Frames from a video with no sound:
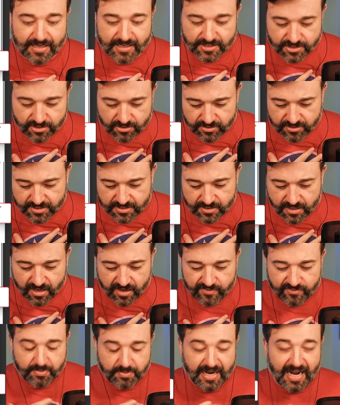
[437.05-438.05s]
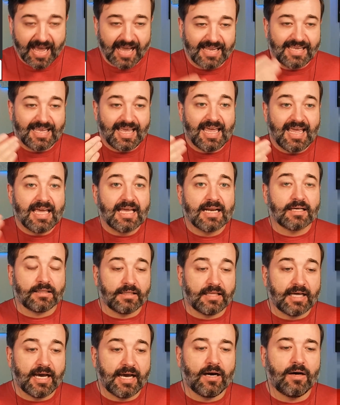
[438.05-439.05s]
can turn this off, but I can
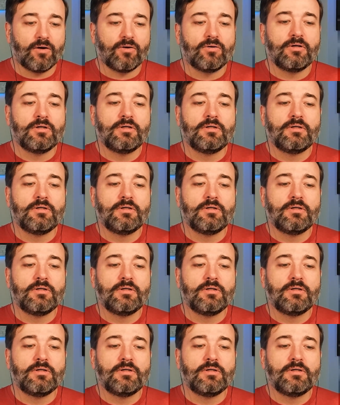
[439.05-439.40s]
allow